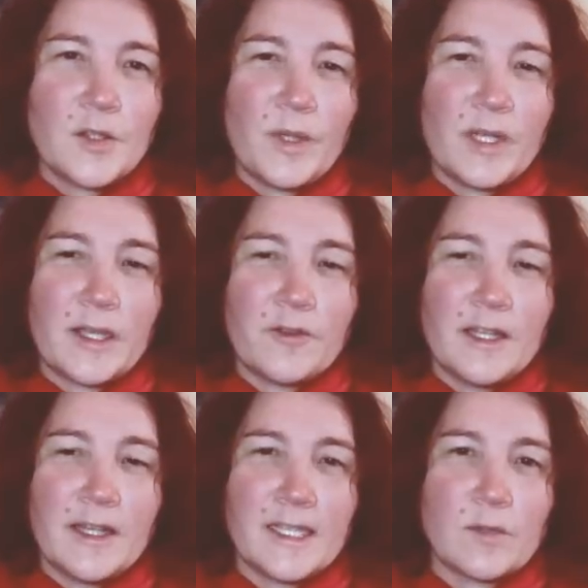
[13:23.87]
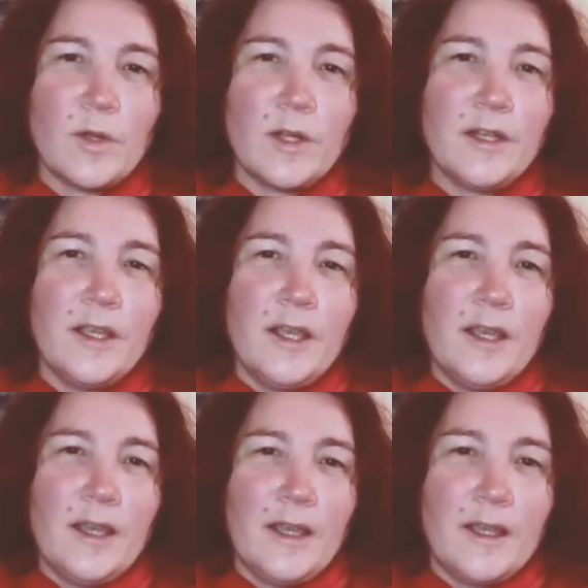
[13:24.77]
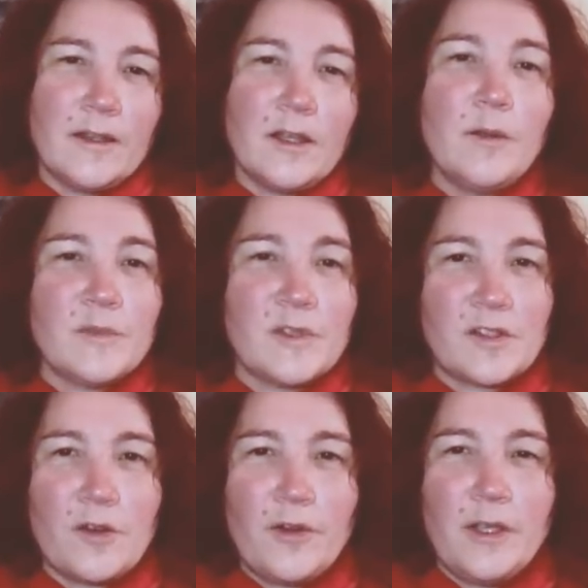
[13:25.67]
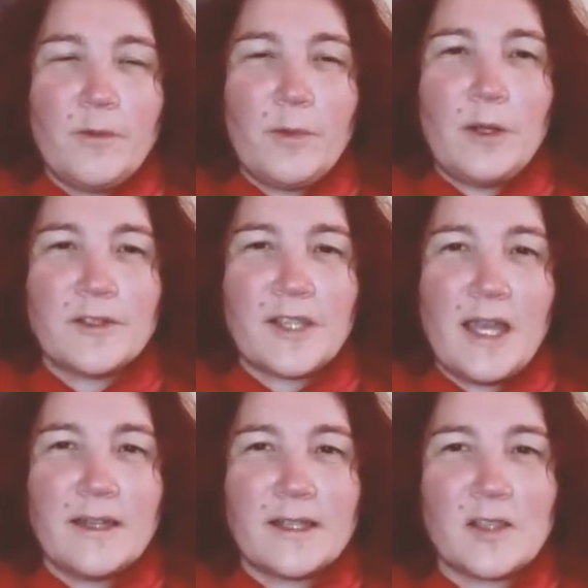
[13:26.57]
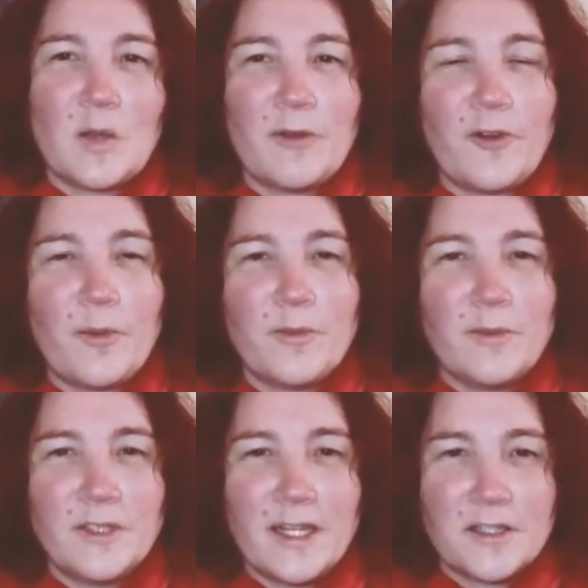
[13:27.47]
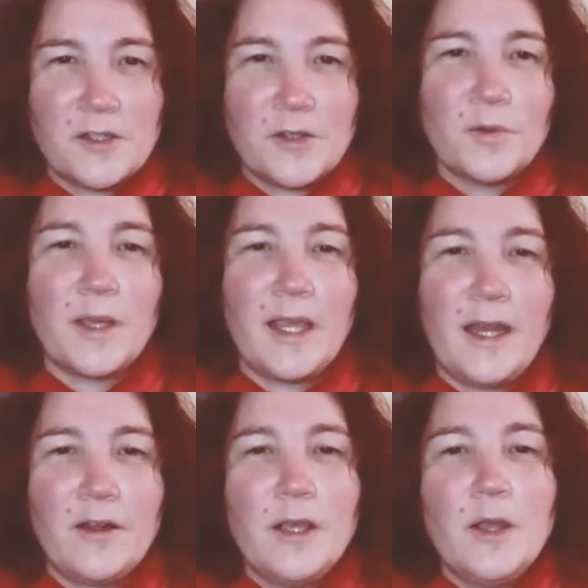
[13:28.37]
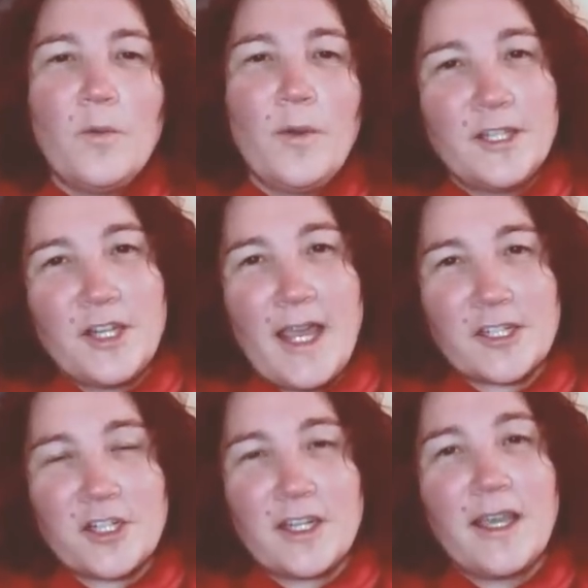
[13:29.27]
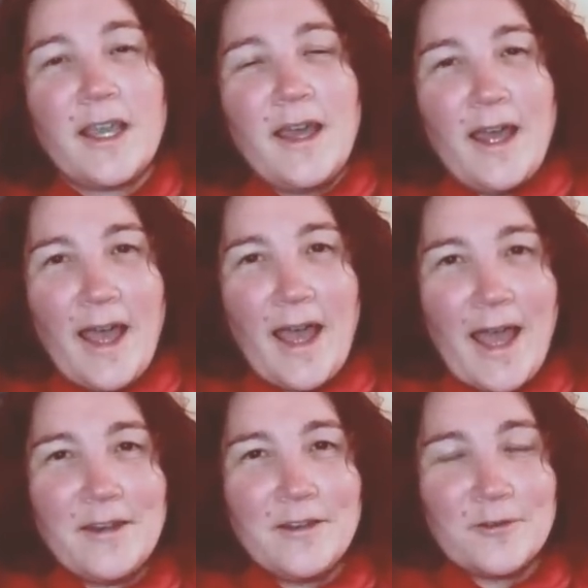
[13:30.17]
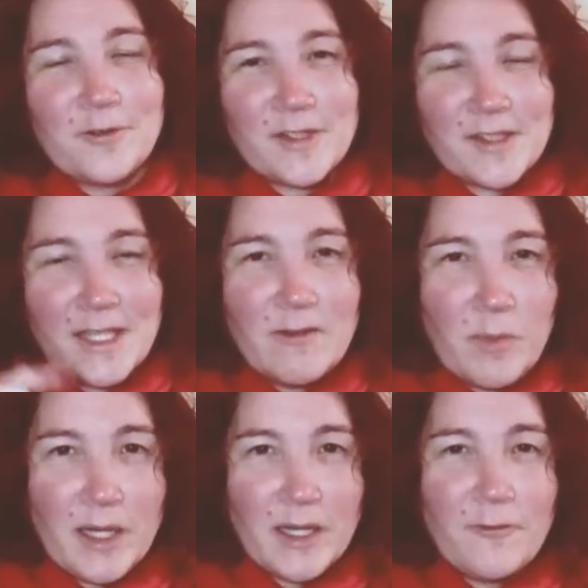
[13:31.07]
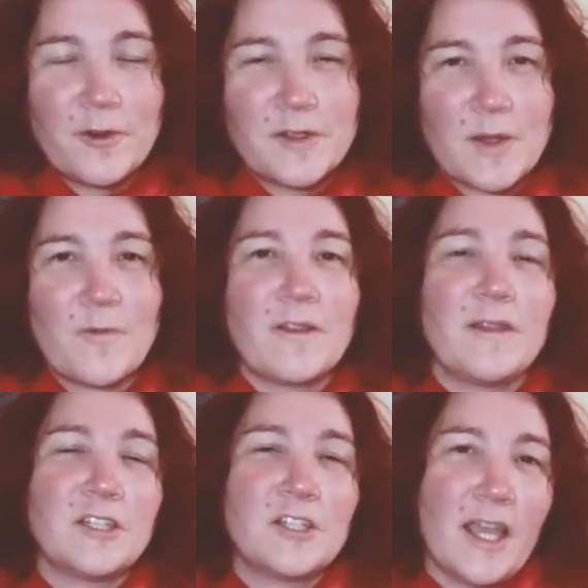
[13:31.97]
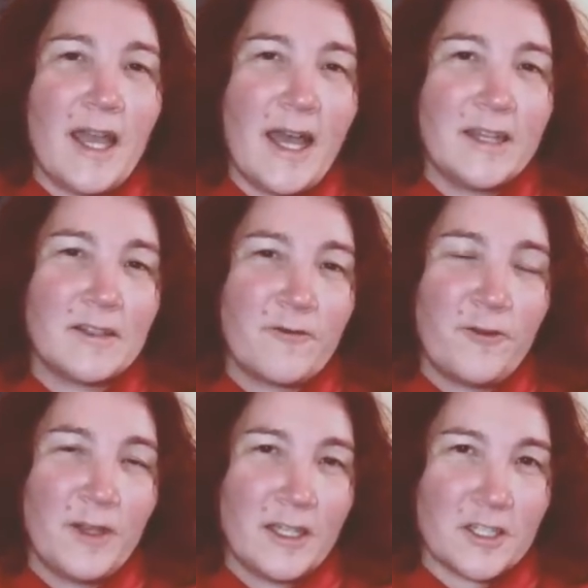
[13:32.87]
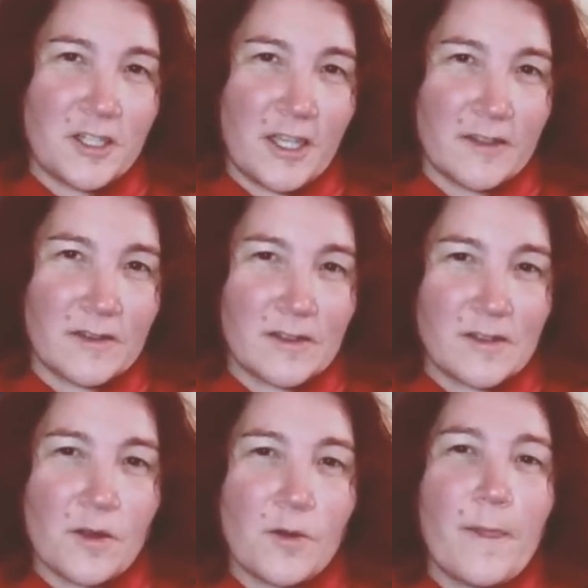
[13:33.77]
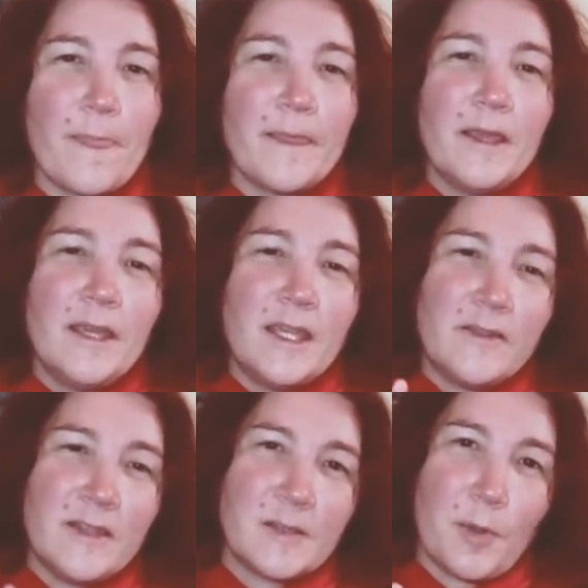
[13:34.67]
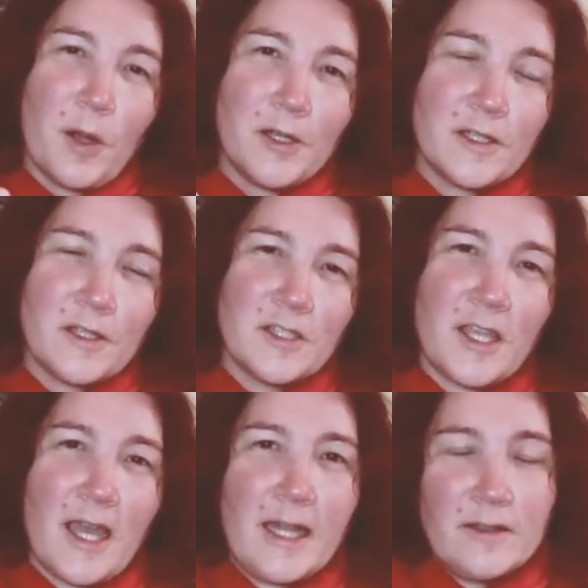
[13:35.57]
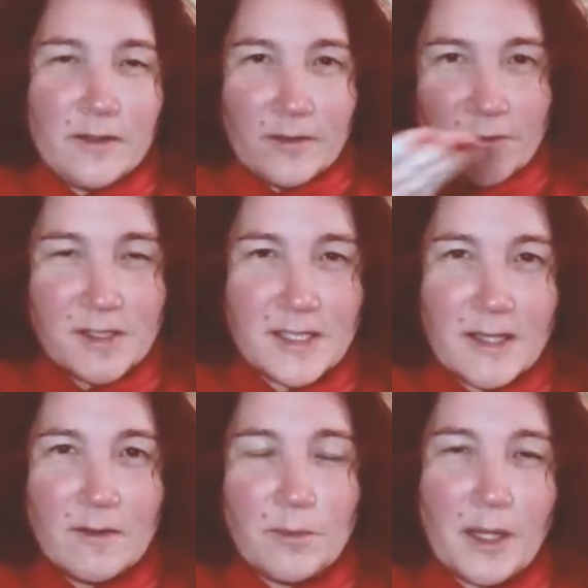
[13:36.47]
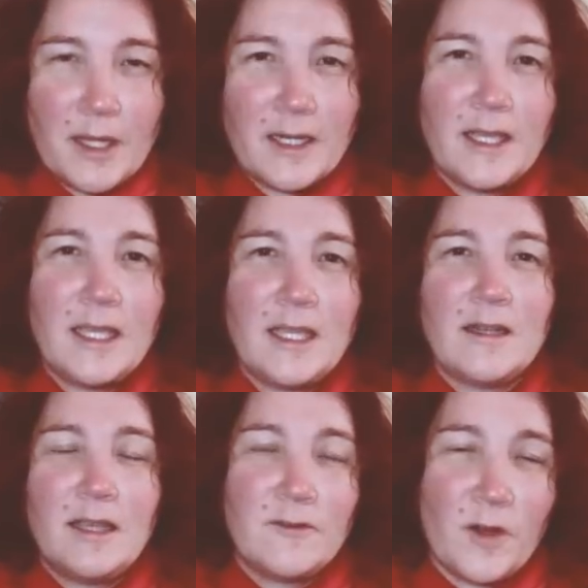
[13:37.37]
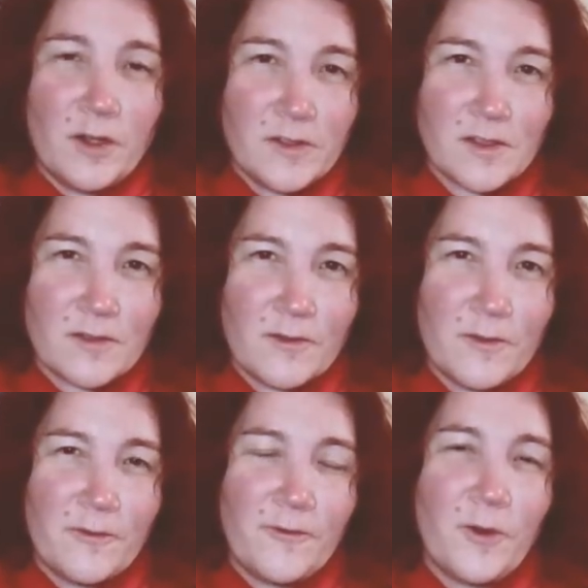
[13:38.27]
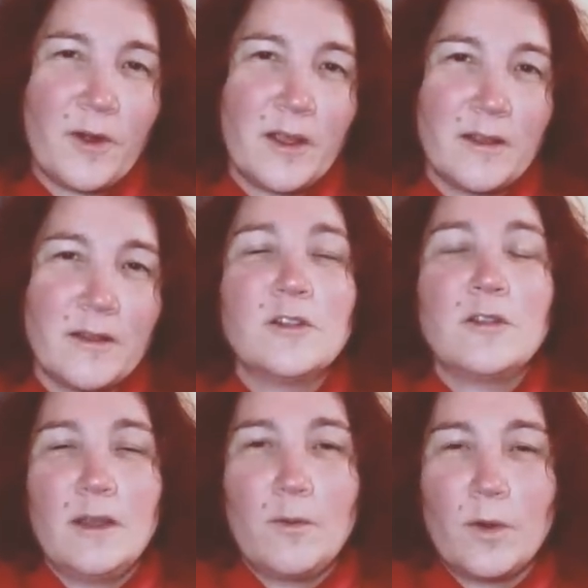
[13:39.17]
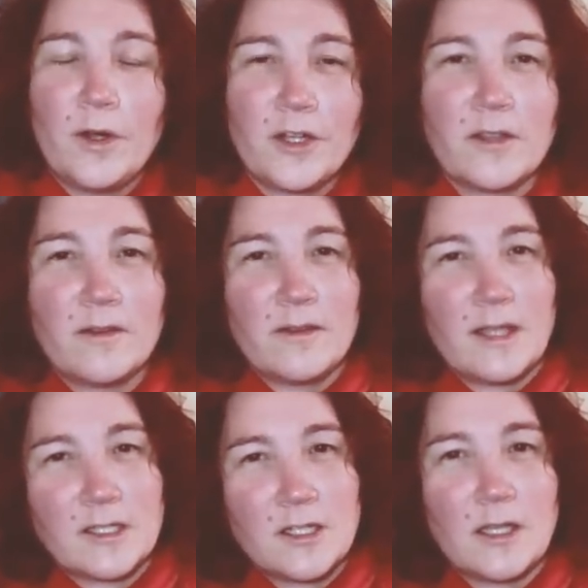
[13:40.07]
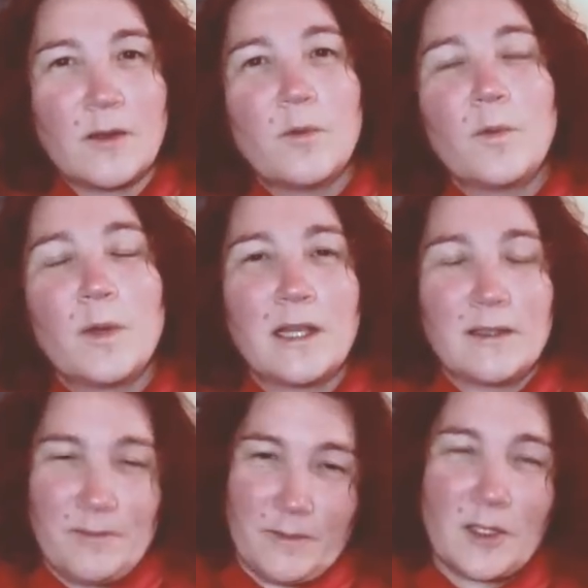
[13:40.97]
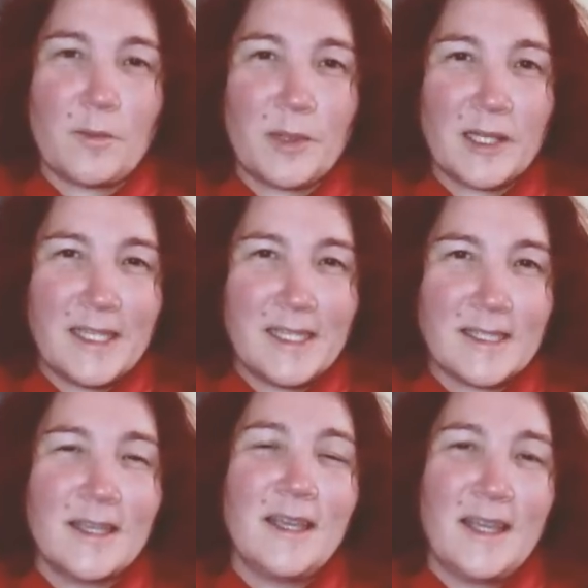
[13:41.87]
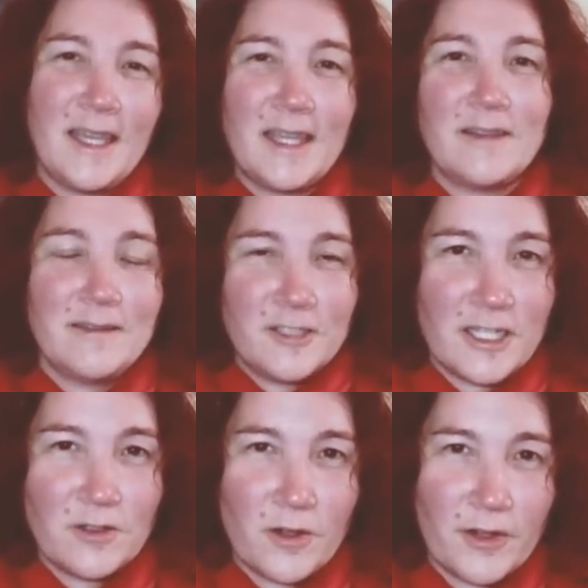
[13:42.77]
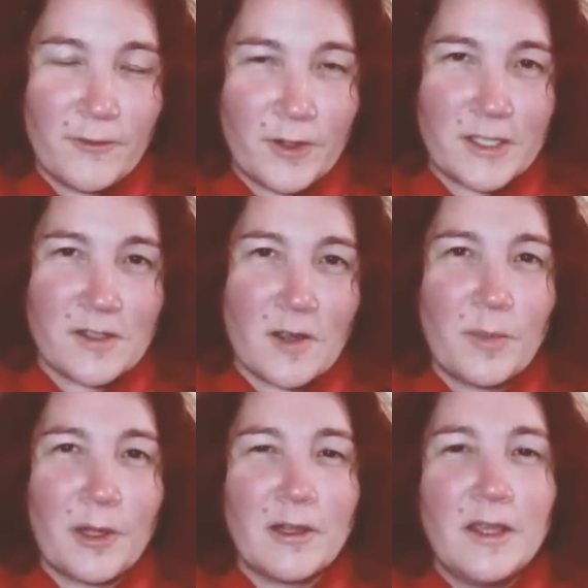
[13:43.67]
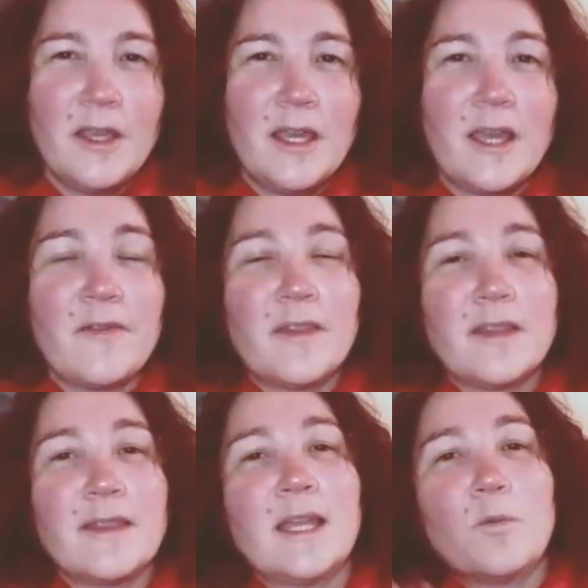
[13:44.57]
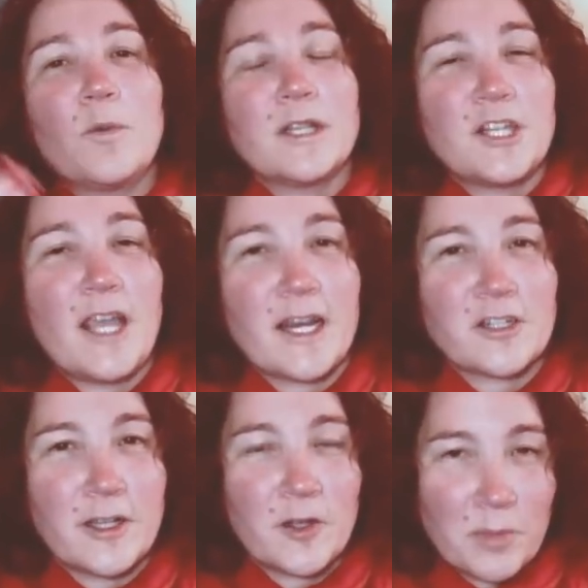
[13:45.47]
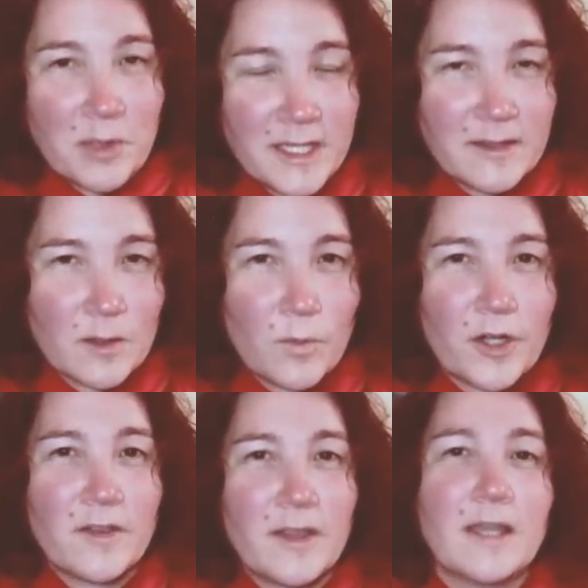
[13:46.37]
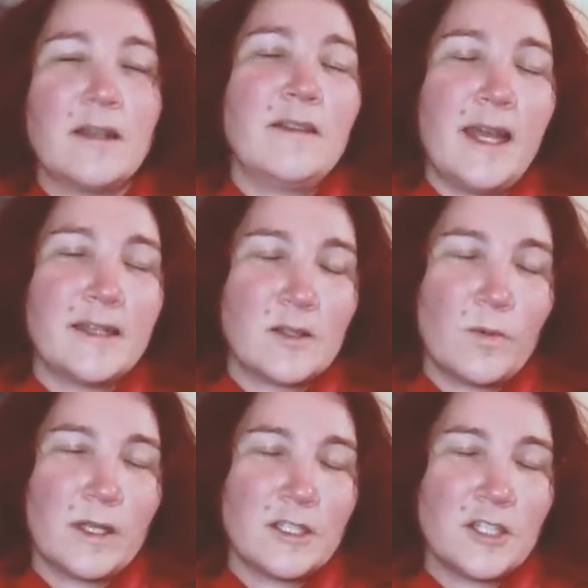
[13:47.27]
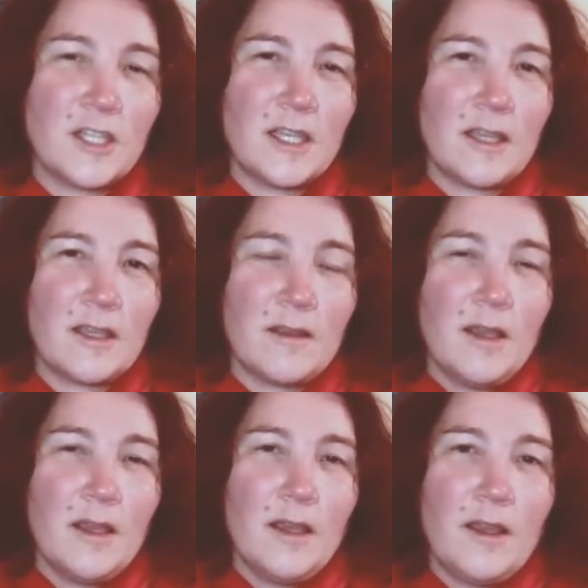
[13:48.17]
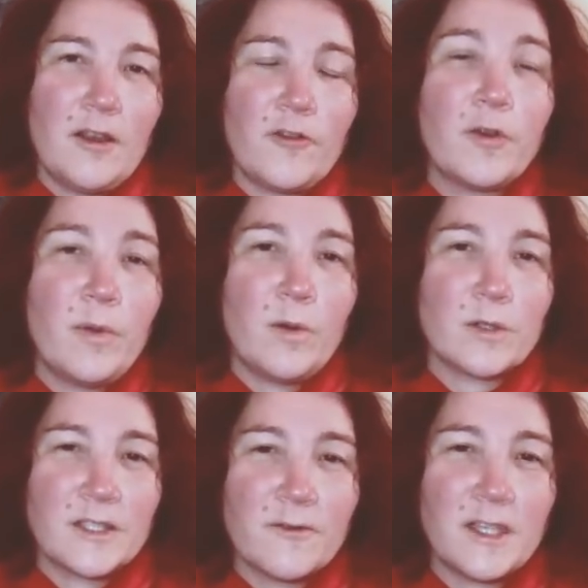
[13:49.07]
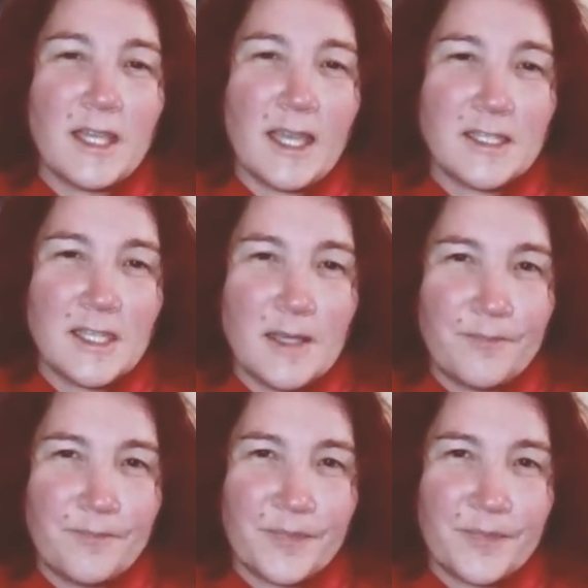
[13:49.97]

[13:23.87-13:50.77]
So we click on the next one. And oh, sorry, we also had an example from year 2 here, where she actually had received money for something that she hadn't finished yet. So in this part, she had received money in advance for a work that she will complete in January, for example. And then when she actually complete the work, then that is when she report the VAT.